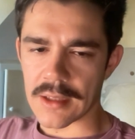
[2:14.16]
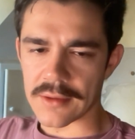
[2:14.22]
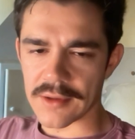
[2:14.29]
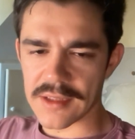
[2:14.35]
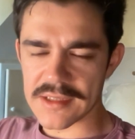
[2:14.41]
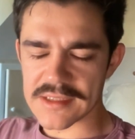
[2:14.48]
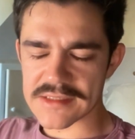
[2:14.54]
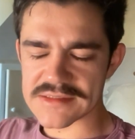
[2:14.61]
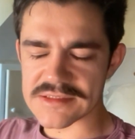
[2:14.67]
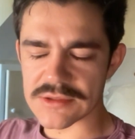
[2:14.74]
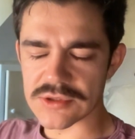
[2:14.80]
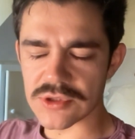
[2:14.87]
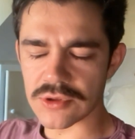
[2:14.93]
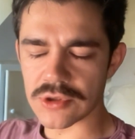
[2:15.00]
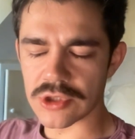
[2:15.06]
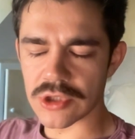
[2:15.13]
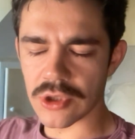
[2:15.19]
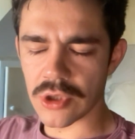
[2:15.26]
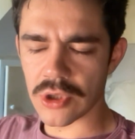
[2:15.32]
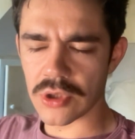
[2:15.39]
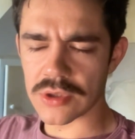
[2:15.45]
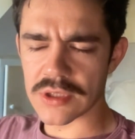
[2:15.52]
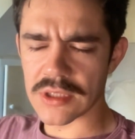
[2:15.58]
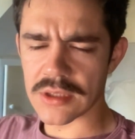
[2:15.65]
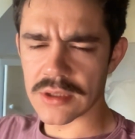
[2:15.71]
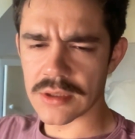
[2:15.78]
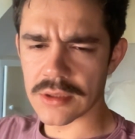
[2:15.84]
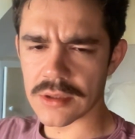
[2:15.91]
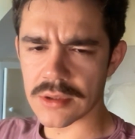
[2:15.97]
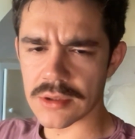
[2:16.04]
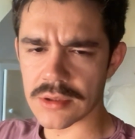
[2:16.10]
Lead us to do good
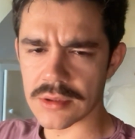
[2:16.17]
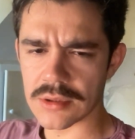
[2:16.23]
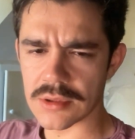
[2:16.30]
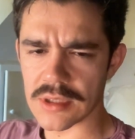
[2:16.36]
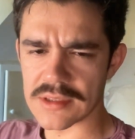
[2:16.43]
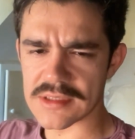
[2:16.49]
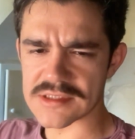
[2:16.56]
in